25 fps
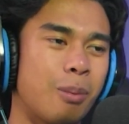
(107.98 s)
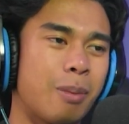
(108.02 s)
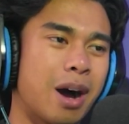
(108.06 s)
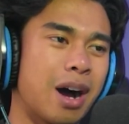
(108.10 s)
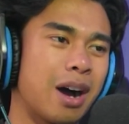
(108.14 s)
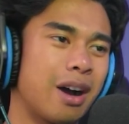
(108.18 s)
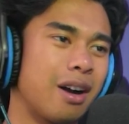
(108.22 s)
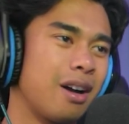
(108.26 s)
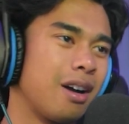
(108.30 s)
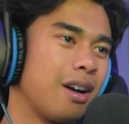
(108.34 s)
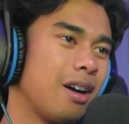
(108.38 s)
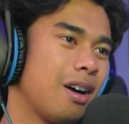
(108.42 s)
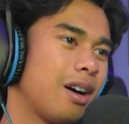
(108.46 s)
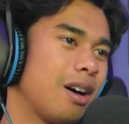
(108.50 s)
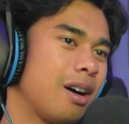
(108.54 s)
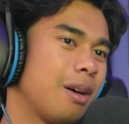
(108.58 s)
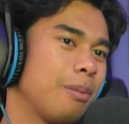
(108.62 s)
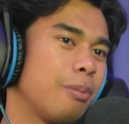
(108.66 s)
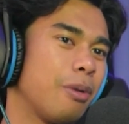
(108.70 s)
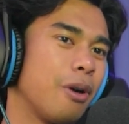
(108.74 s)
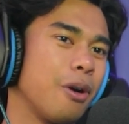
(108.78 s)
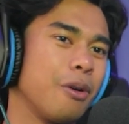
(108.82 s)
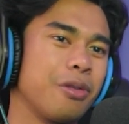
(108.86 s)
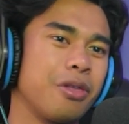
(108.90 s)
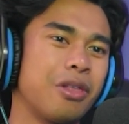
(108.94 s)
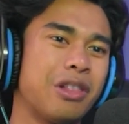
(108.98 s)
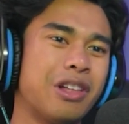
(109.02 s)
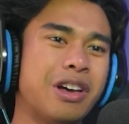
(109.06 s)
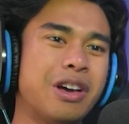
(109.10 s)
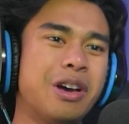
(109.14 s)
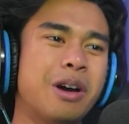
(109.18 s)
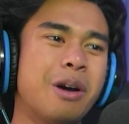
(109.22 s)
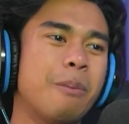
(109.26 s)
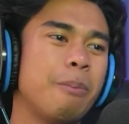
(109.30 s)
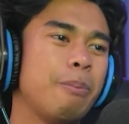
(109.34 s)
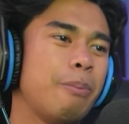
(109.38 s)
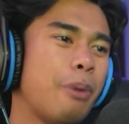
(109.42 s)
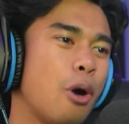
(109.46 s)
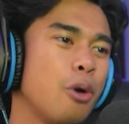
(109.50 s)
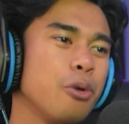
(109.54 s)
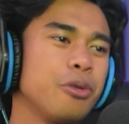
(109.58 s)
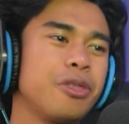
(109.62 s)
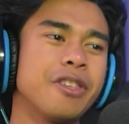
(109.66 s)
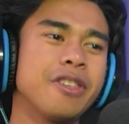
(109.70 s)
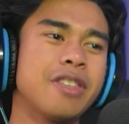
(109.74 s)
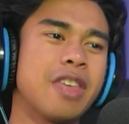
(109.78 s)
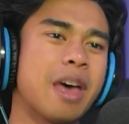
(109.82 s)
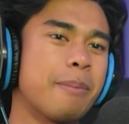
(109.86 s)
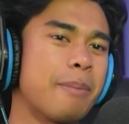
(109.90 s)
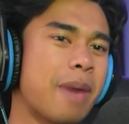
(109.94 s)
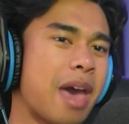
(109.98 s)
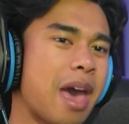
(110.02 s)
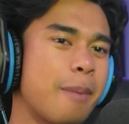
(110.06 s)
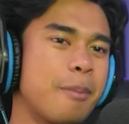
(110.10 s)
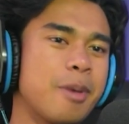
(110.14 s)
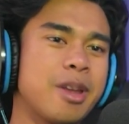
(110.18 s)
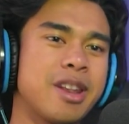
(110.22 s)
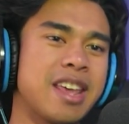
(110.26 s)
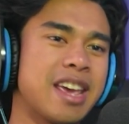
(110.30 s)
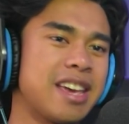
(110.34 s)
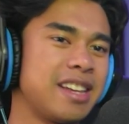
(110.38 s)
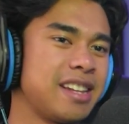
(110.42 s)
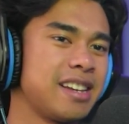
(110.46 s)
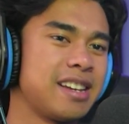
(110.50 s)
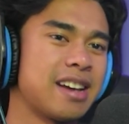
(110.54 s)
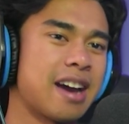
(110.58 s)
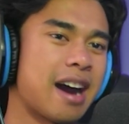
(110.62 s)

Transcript: my god, bro. Both of them emanating